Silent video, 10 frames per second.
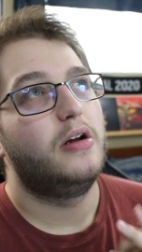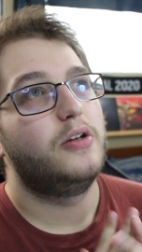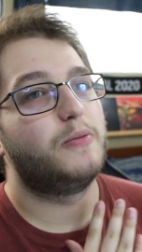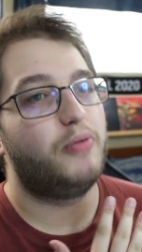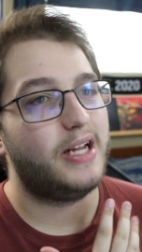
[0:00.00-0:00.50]

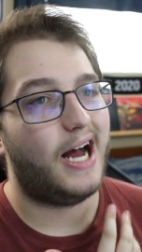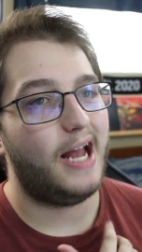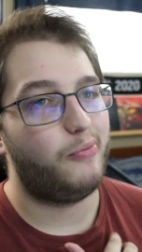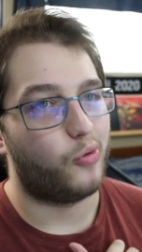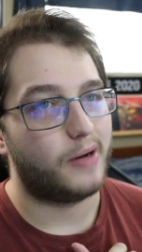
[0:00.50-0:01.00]
It's a pretty
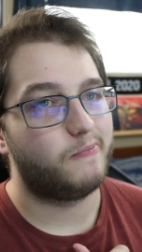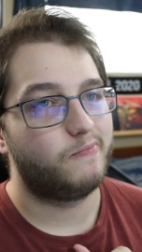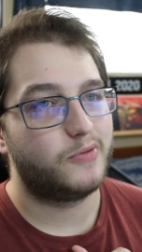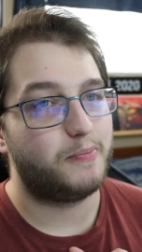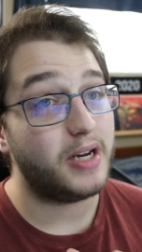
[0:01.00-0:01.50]
hype one.
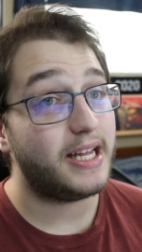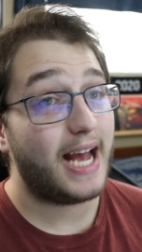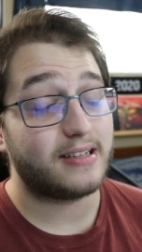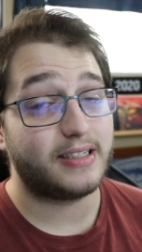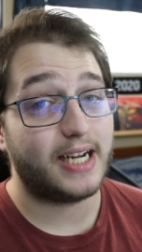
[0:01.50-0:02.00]
It's
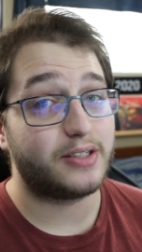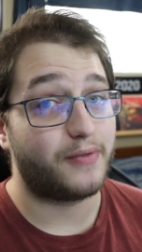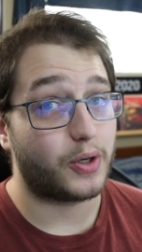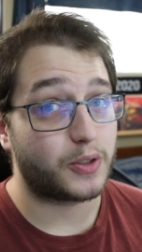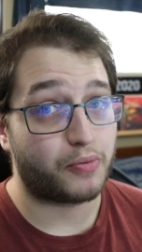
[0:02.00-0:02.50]
BDS against
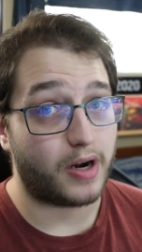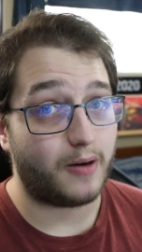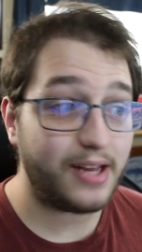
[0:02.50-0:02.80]
Virtus Pro.